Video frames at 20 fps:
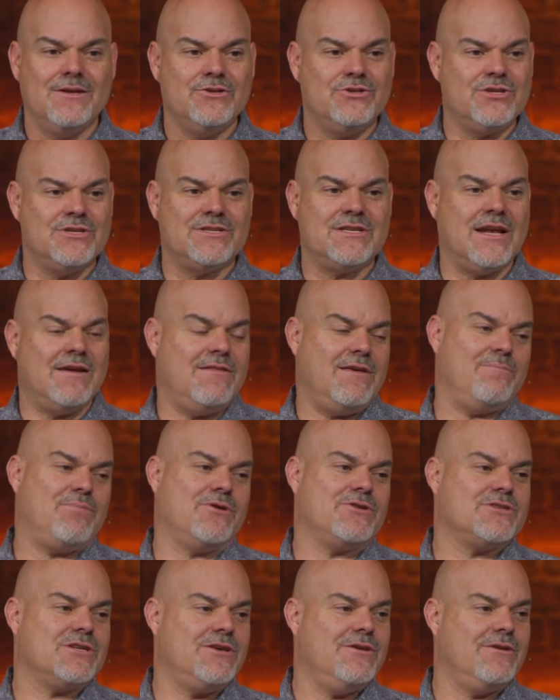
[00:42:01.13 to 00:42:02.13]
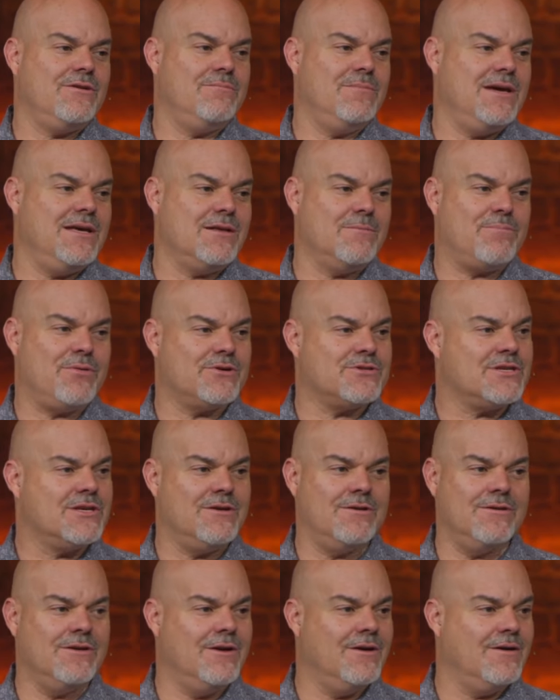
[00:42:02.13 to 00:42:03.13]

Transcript: Jesus said, if they persecuted me, they'll persecute